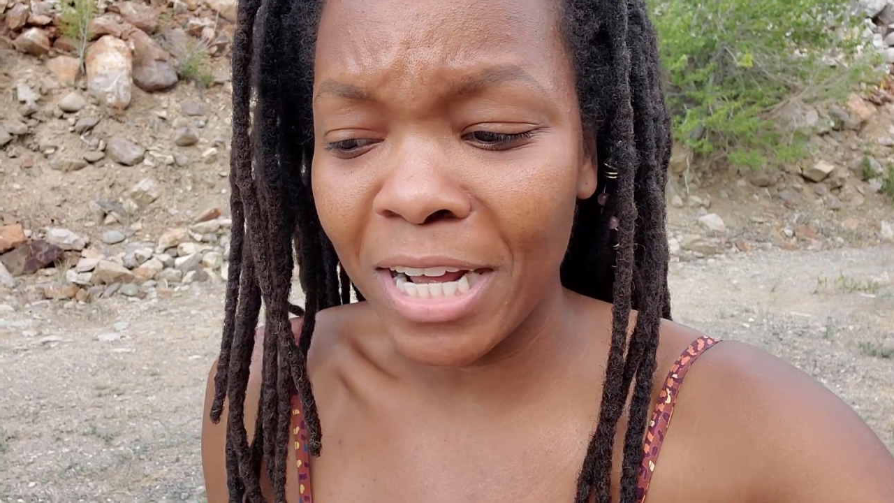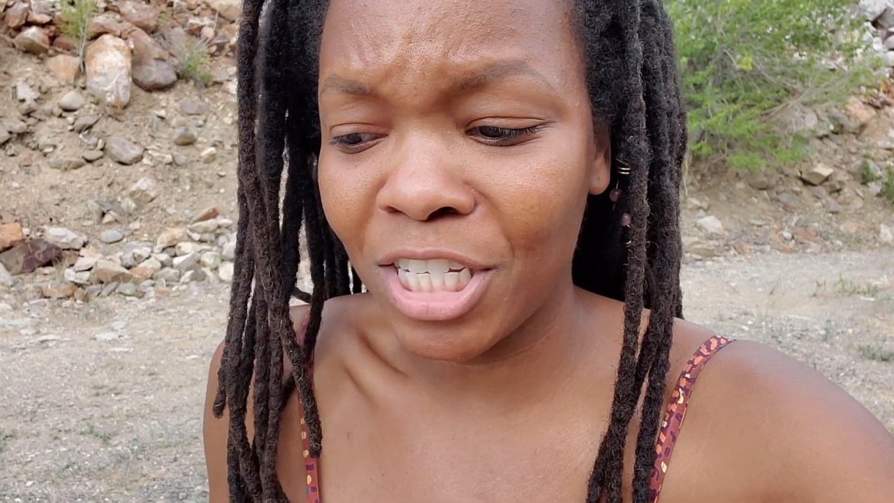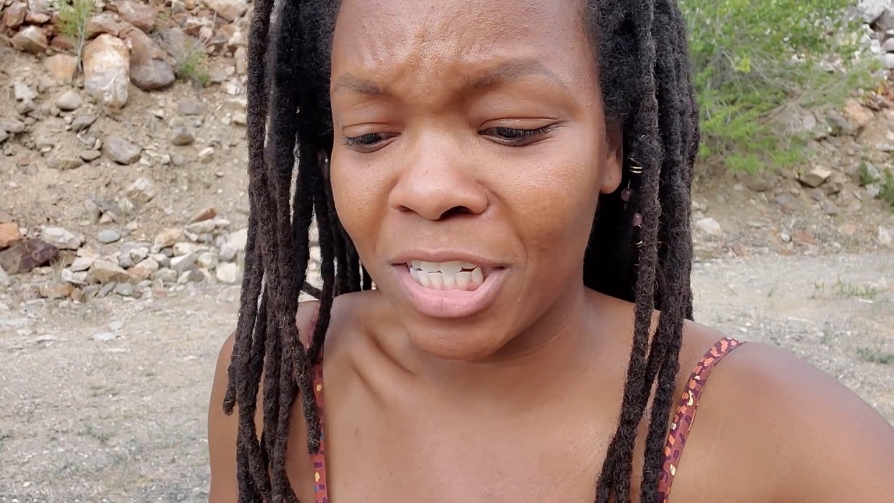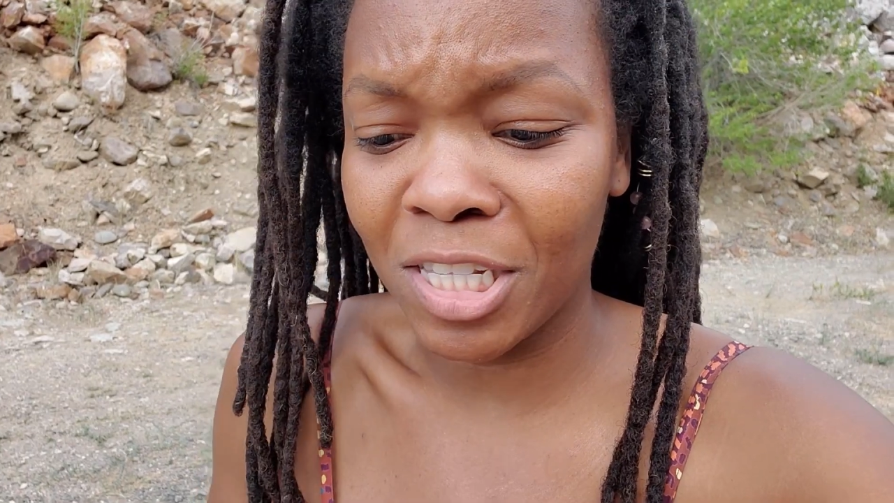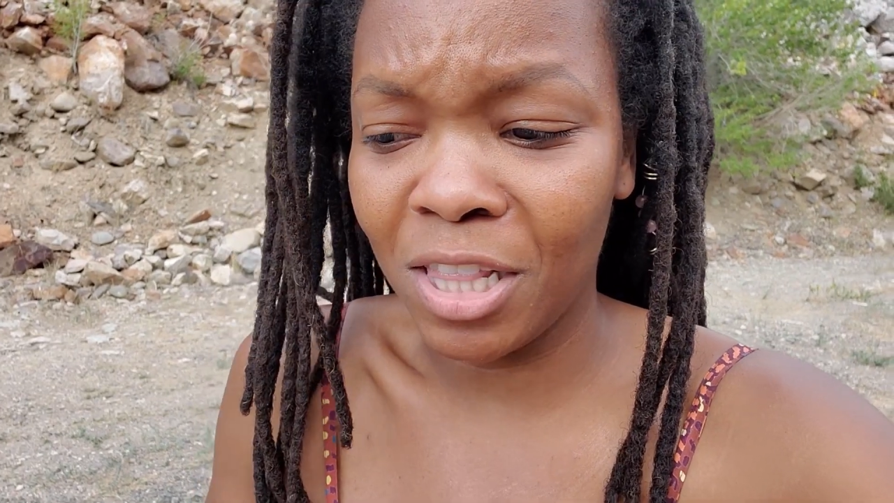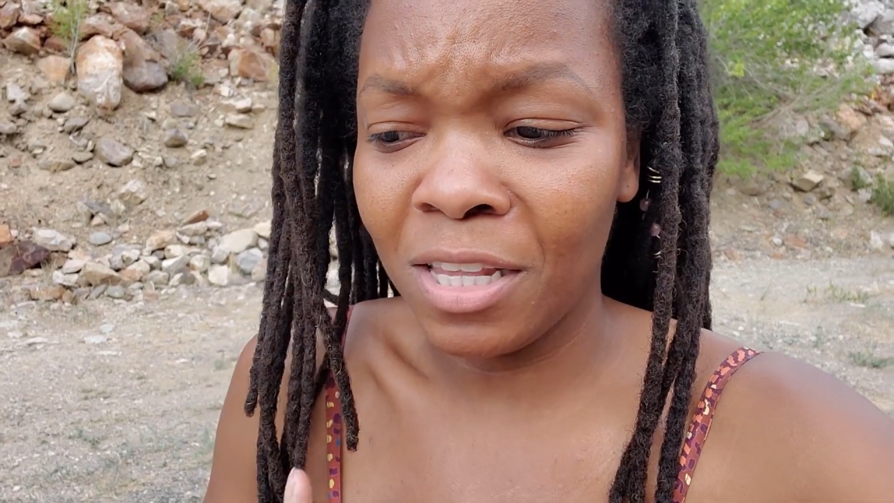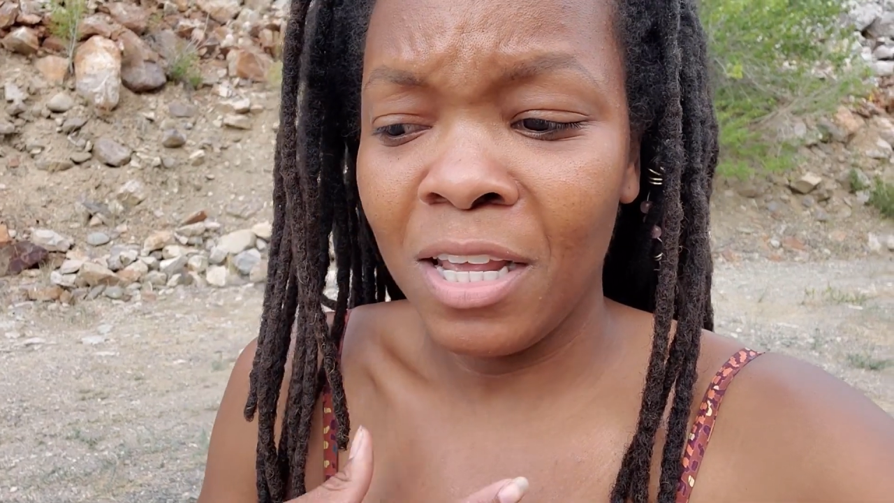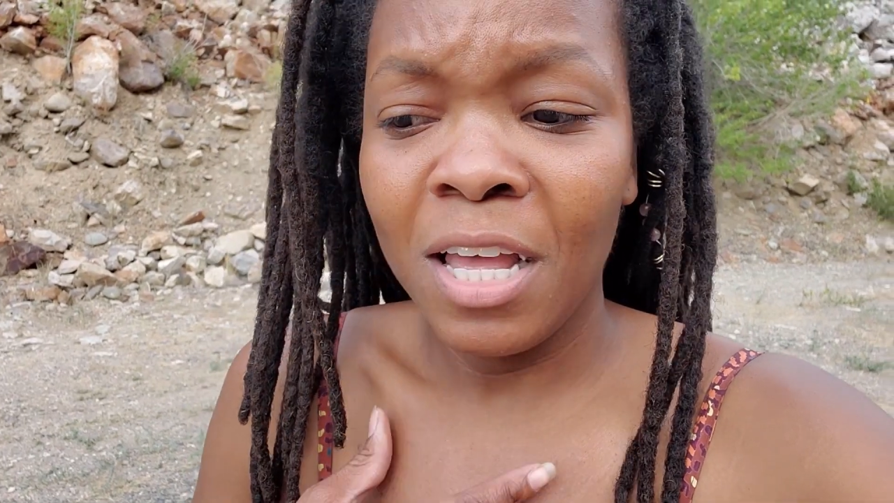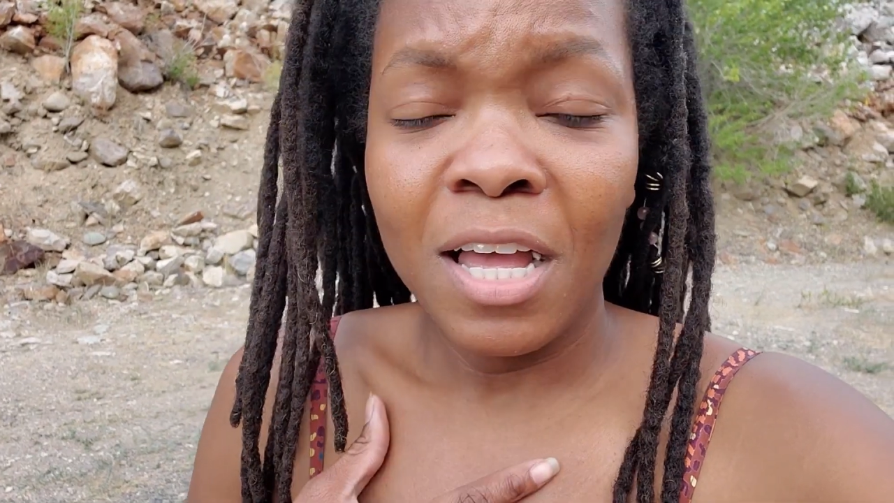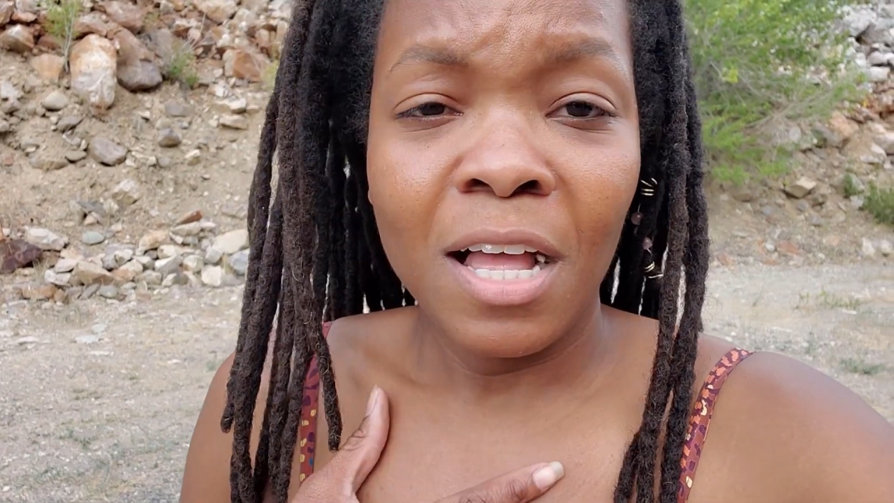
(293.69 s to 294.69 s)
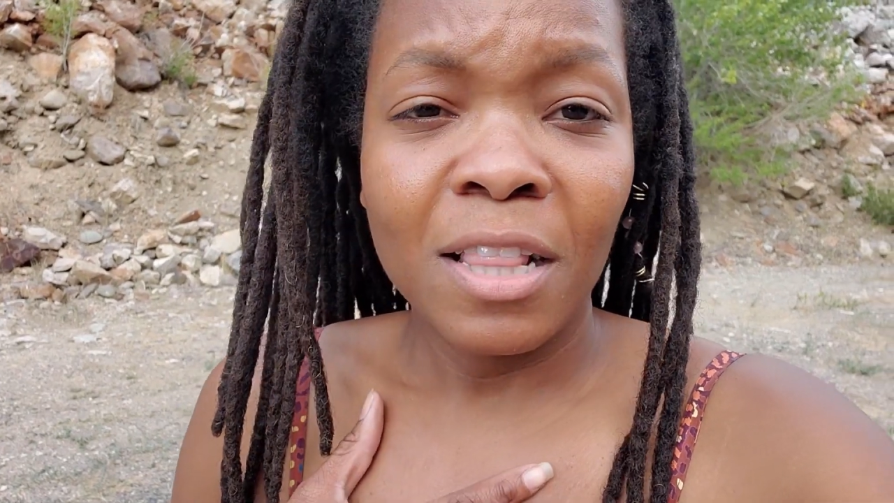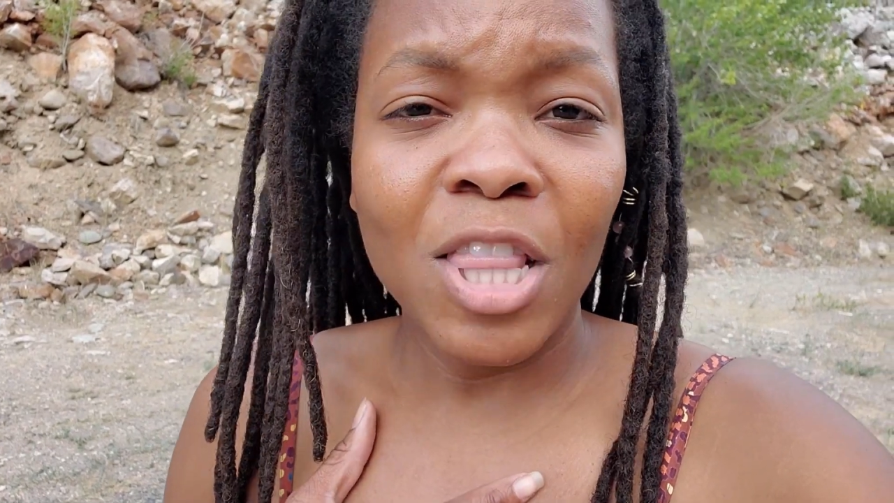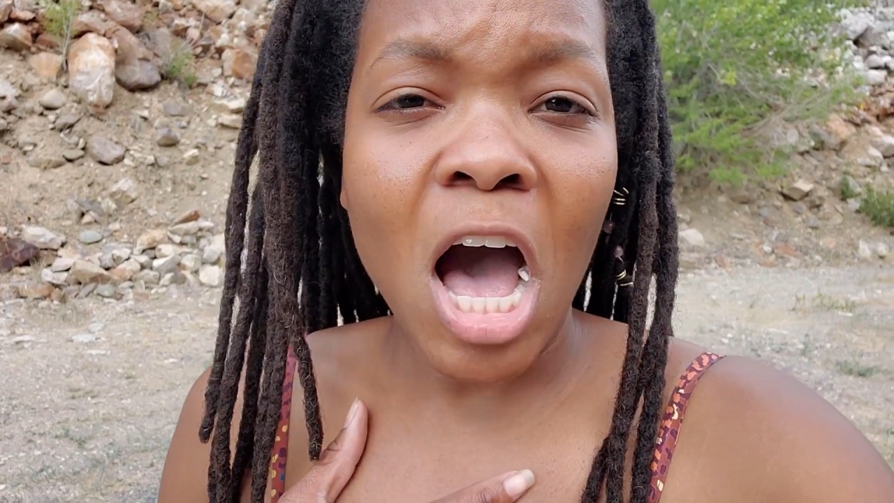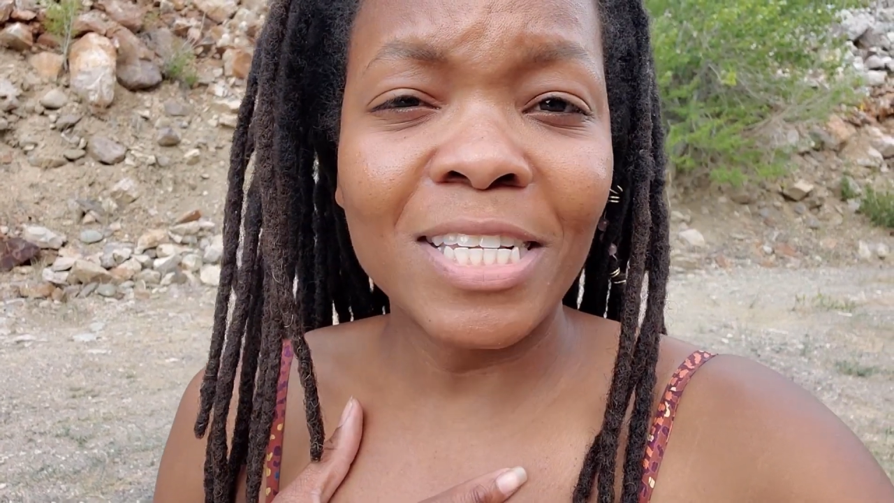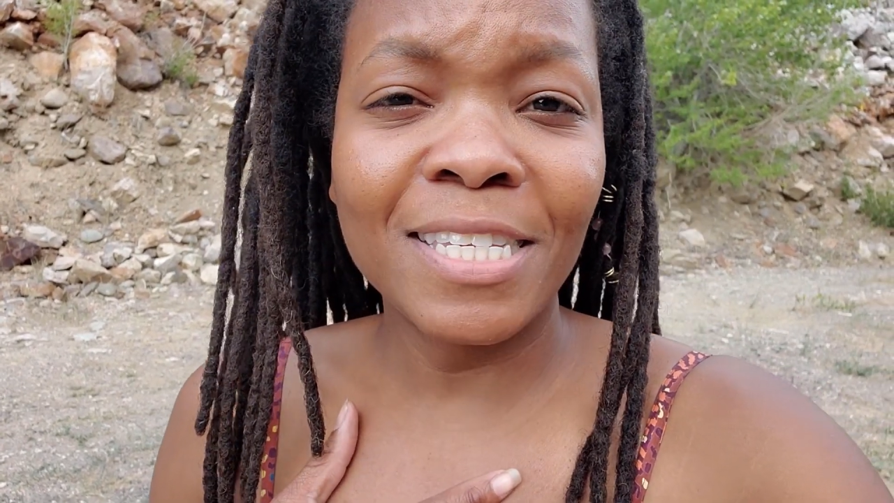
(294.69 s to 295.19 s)
I just
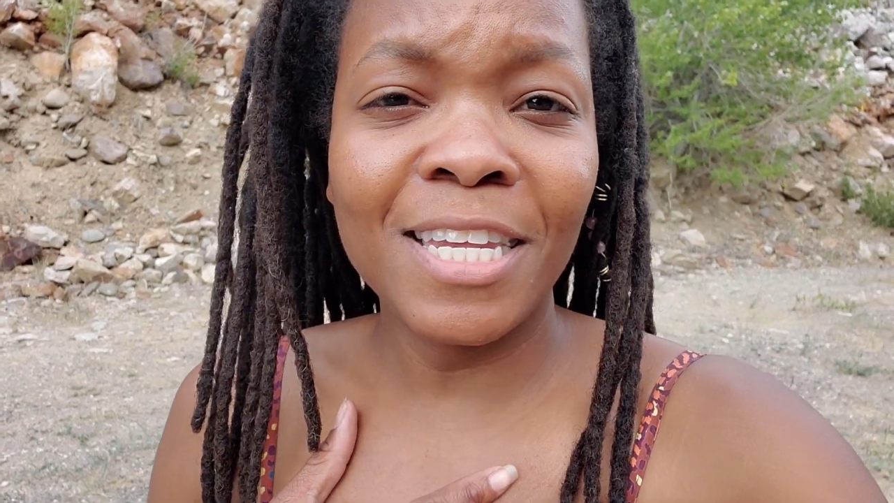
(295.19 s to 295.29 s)
lost